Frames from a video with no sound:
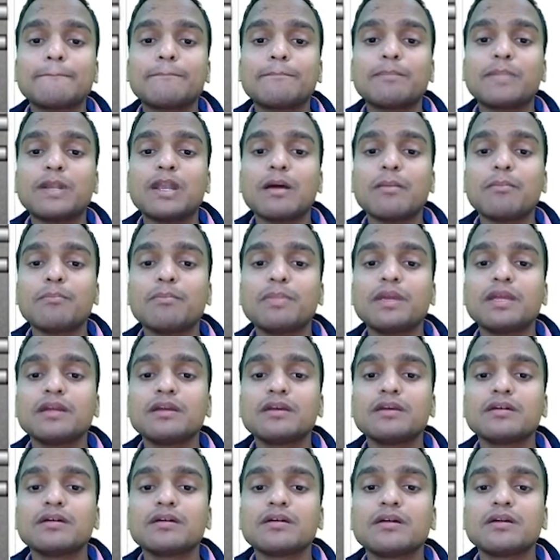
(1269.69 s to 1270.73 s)

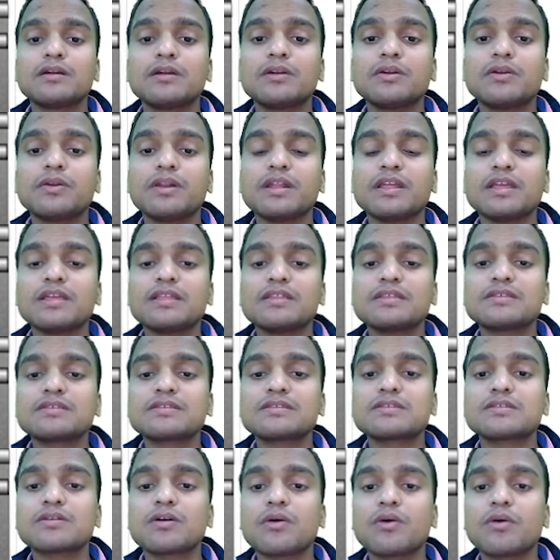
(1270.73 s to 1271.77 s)
plumbing,
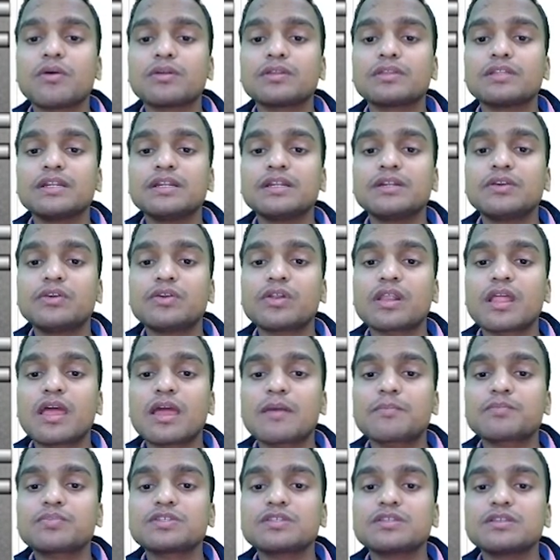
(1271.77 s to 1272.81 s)
drains, or the
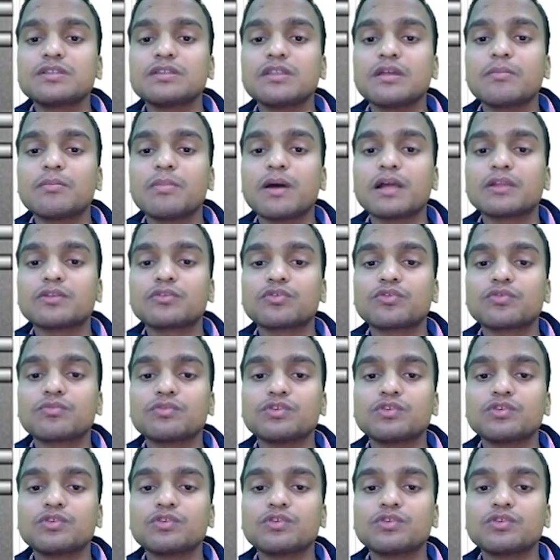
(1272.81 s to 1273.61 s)
traps in the bathroom.